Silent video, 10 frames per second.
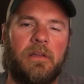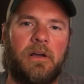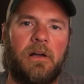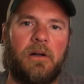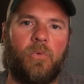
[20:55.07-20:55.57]

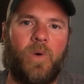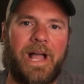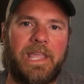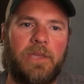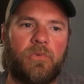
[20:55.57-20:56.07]
Uh,
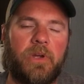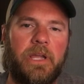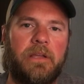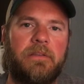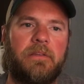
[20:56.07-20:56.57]
wacky
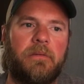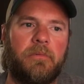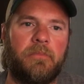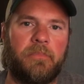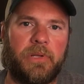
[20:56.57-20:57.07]
rigged,
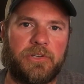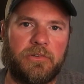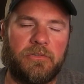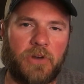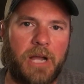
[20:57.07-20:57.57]
but
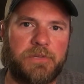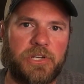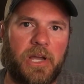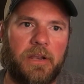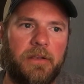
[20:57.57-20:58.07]
drop
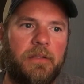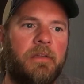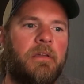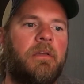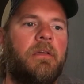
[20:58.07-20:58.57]
shot it,
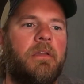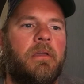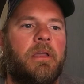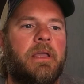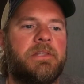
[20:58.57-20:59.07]

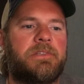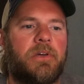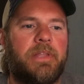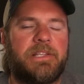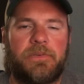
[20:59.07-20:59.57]
and
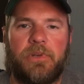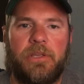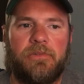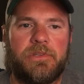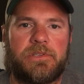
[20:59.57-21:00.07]
so that's what
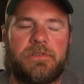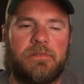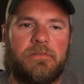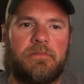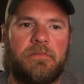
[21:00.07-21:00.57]
he was
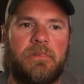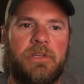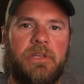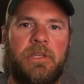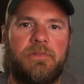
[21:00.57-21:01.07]

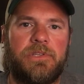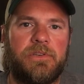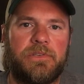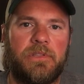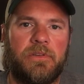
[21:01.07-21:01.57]
he, he was
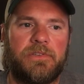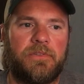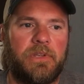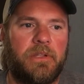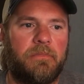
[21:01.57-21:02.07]
using, those
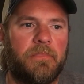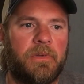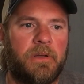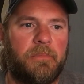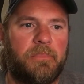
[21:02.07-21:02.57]
three
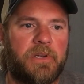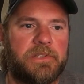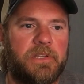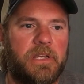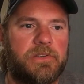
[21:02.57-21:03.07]
uh,
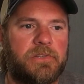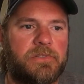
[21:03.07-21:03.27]
presentations.